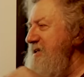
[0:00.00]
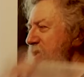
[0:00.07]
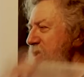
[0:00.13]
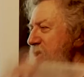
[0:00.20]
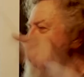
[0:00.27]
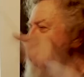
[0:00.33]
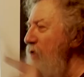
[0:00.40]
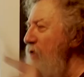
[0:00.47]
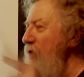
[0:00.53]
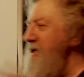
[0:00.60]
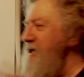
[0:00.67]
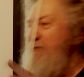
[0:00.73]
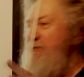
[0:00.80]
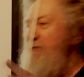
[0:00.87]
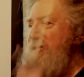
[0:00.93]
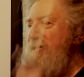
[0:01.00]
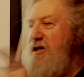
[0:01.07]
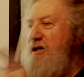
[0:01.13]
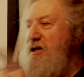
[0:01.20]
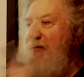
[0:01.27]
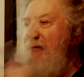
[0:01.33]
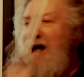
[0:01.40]
to know the difference in
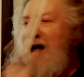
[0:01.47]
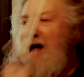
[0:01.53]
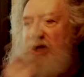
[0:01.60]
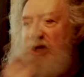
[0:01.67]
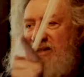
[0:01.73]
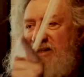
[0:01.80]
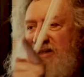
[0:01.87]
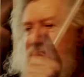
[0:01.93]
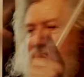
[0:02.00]
the modulus as it